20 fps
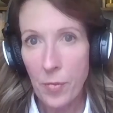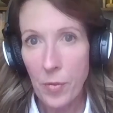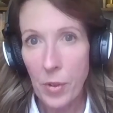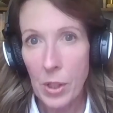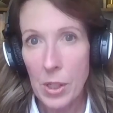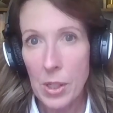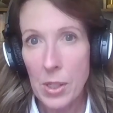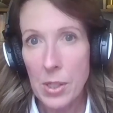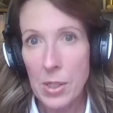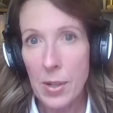
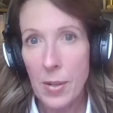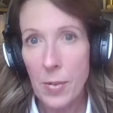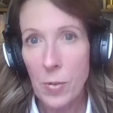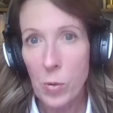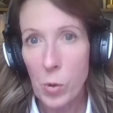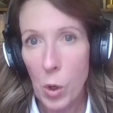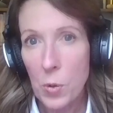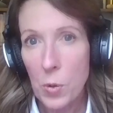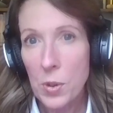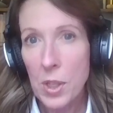adverts
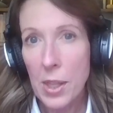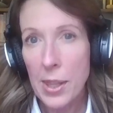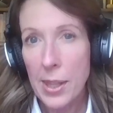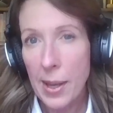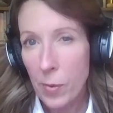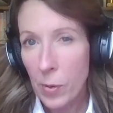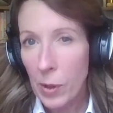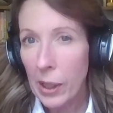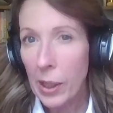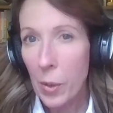of roles that
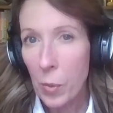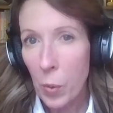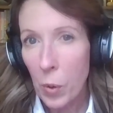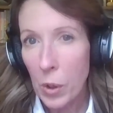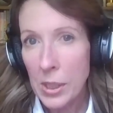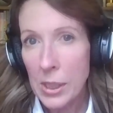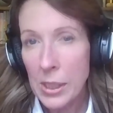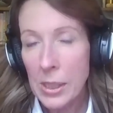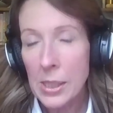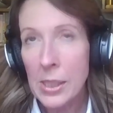they really
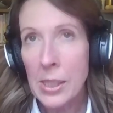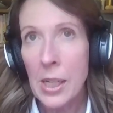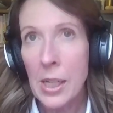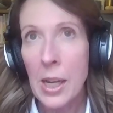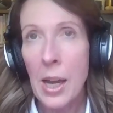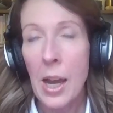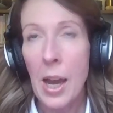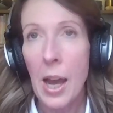want.